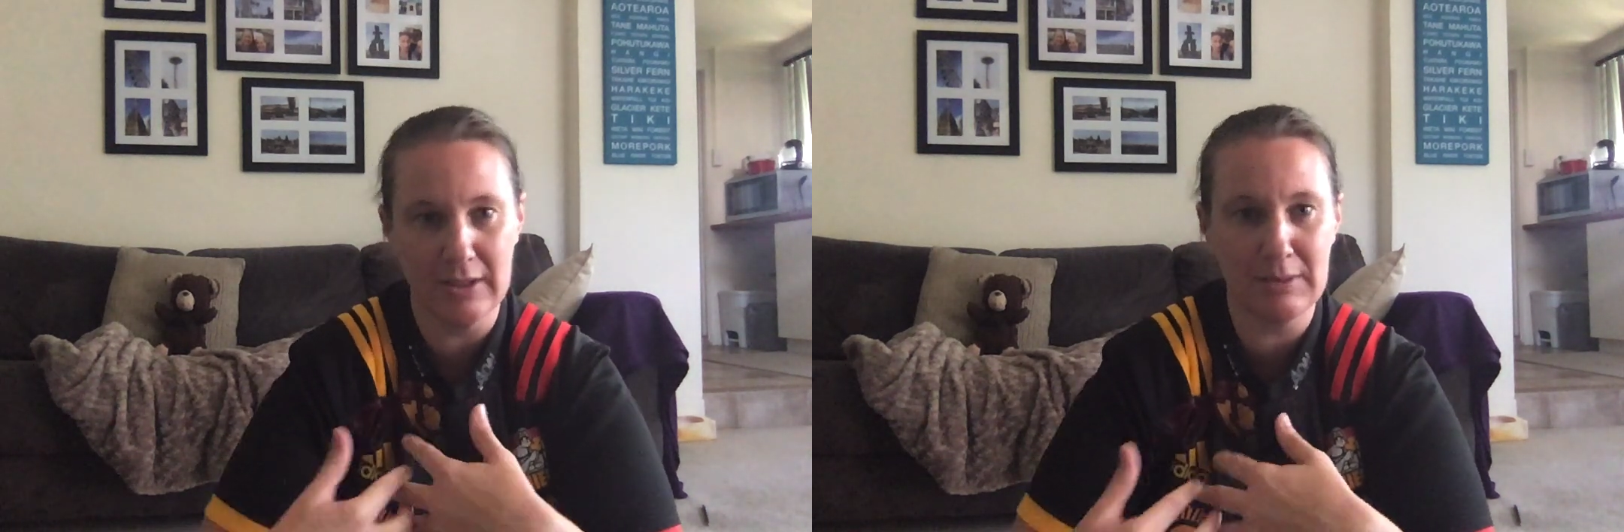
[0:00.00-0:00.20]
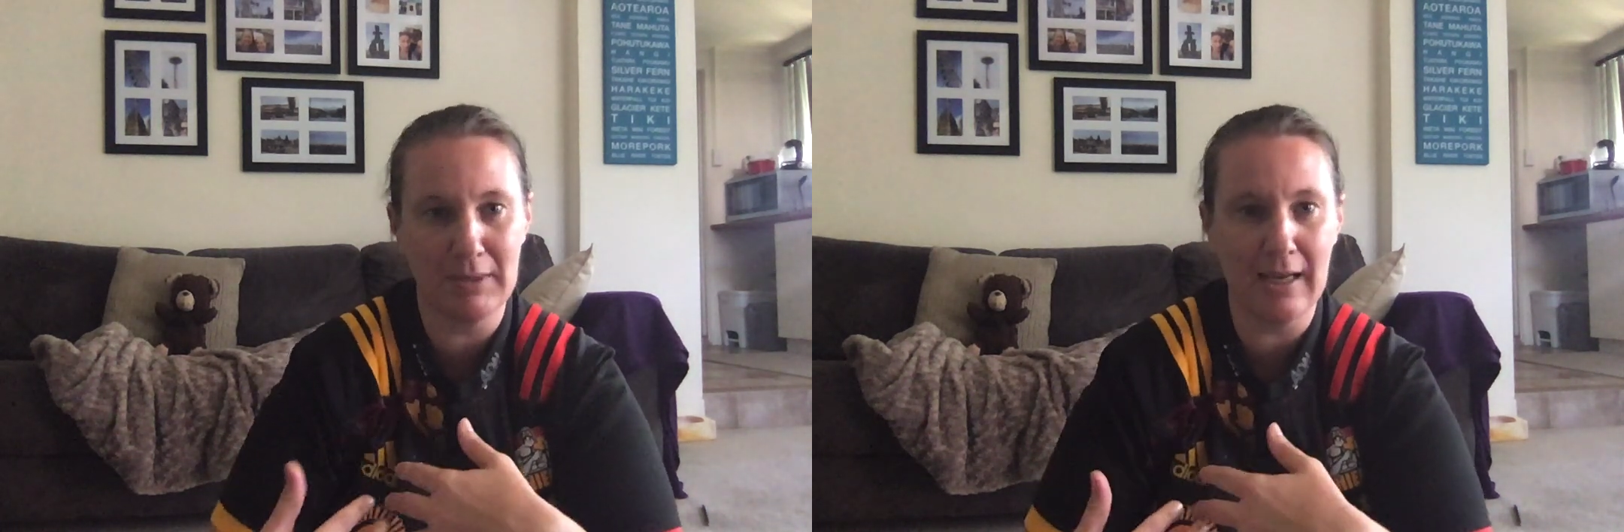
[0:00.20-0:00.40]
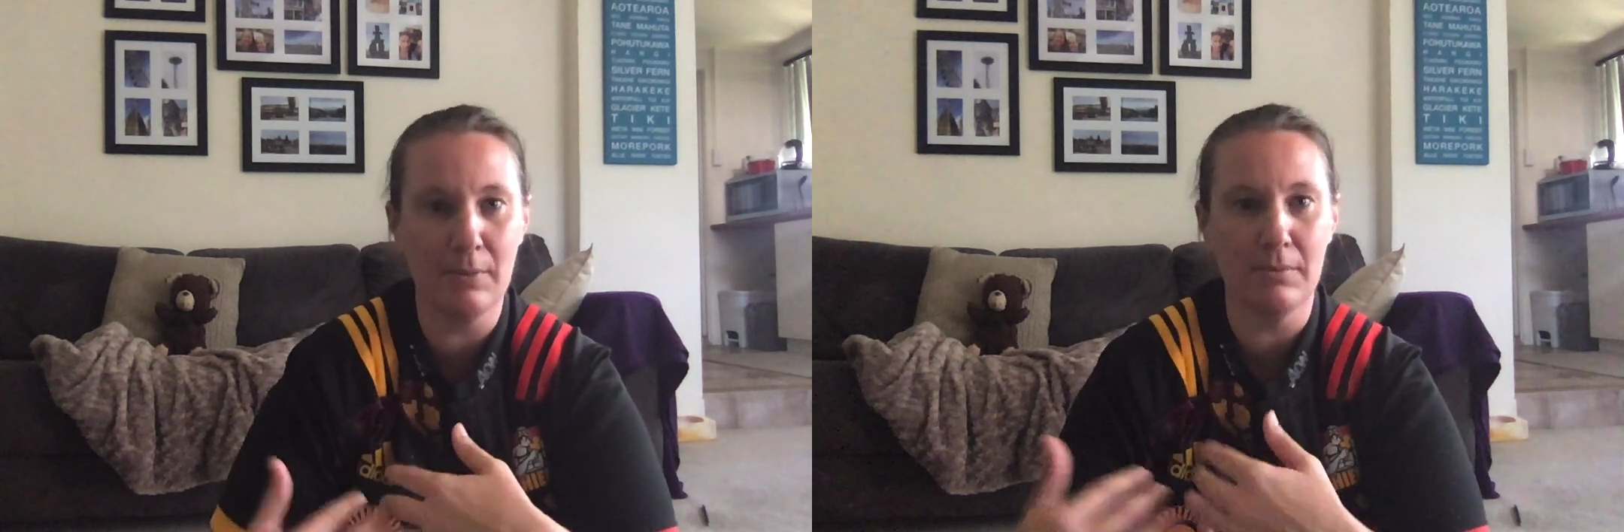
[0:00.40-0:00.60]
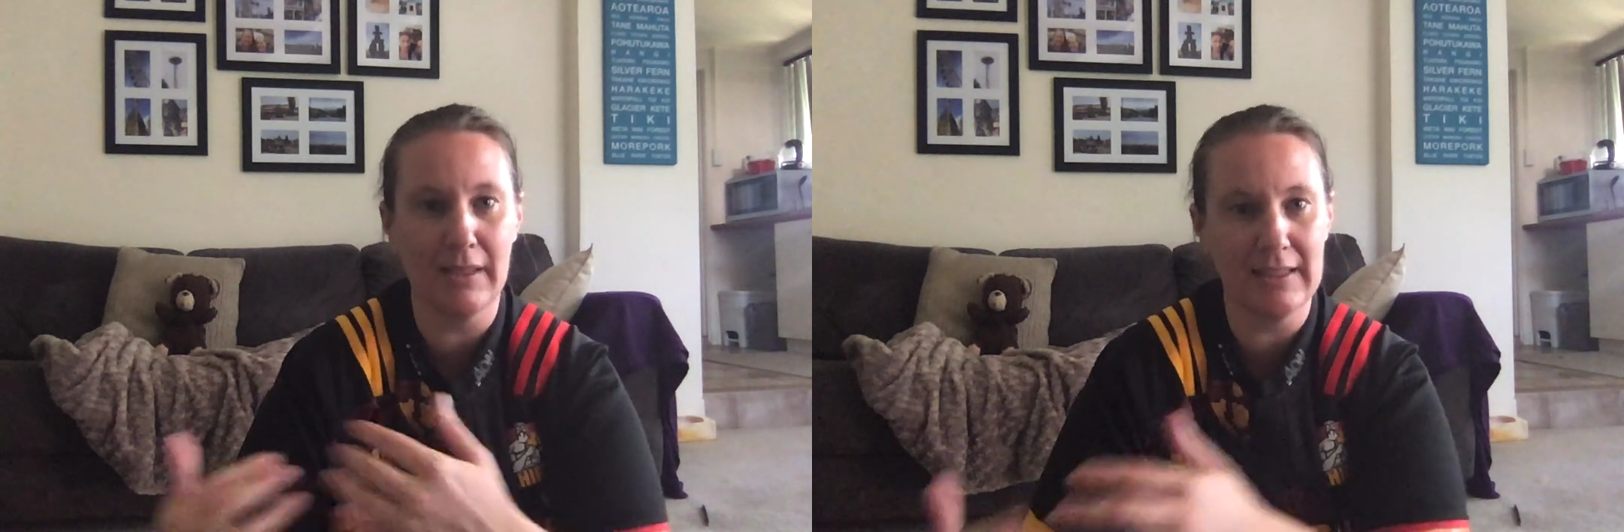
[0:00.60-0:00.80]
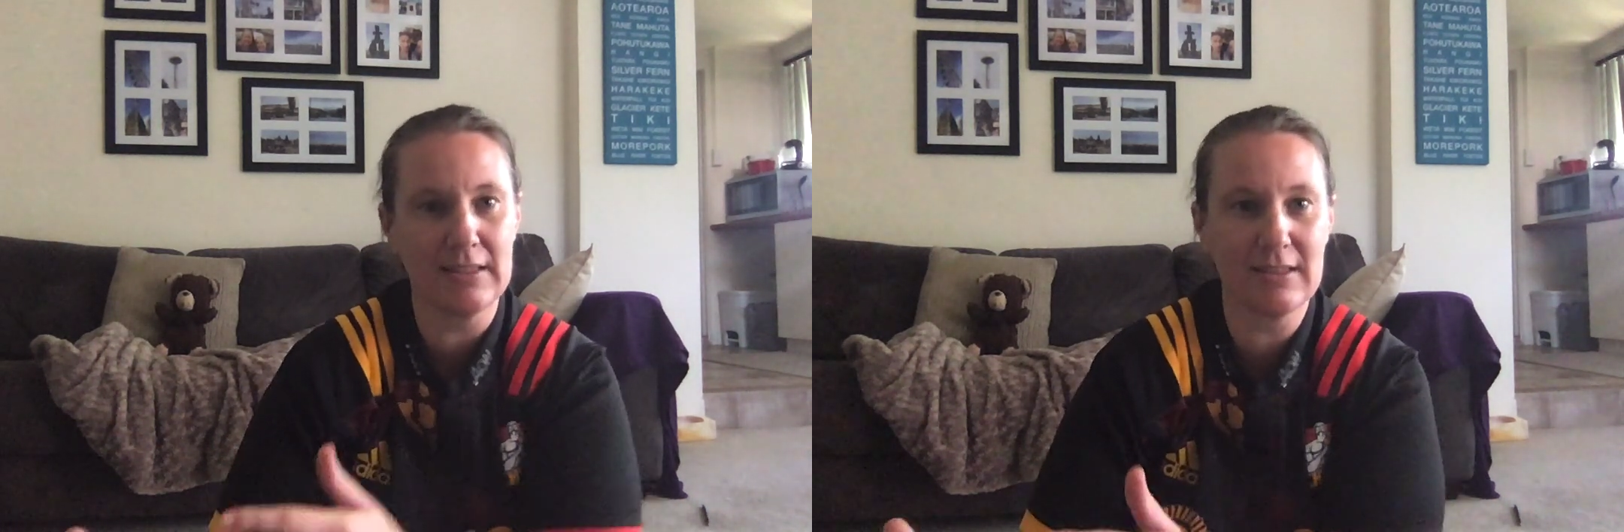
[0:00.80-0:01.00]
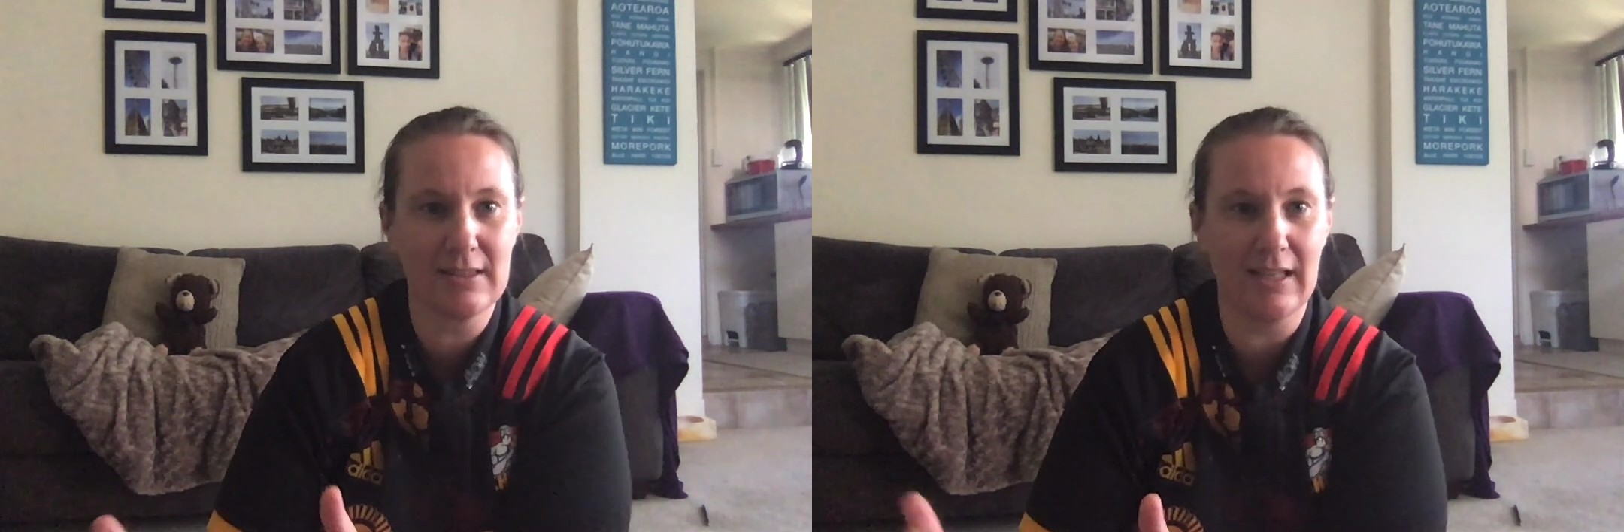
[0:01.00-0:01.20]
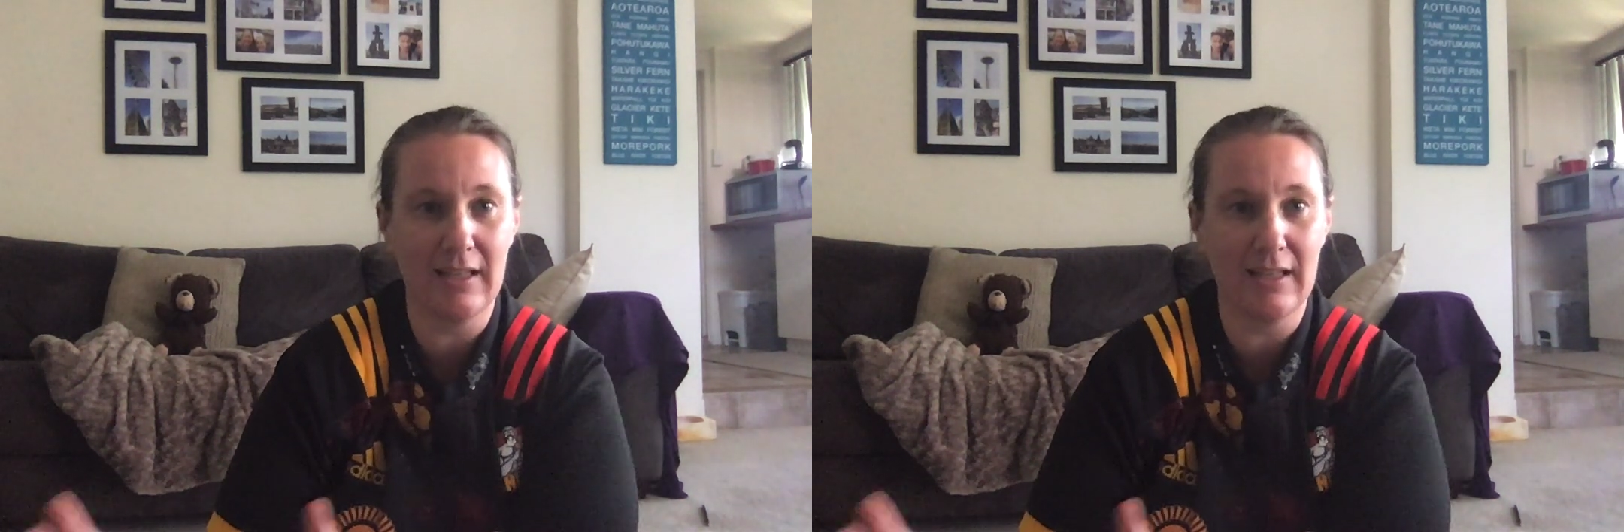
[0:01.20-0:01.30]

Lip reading: has become less